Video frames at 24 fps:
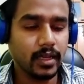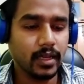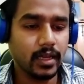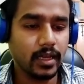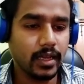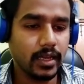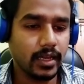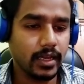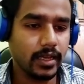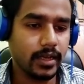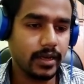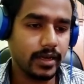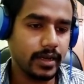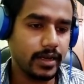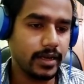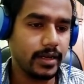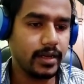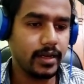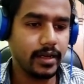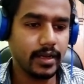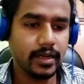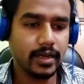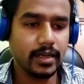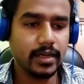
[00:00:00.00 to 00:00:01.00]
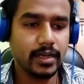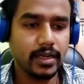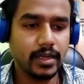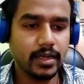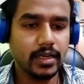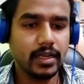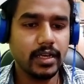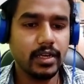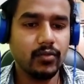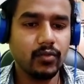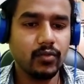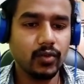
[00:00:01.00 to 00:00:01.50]
and
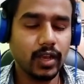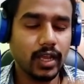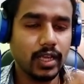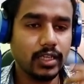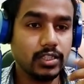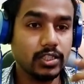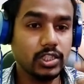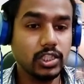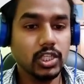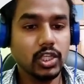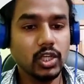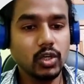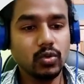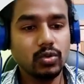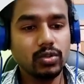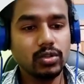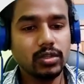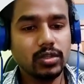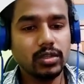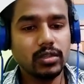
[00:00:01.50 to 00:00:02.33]
it will execute,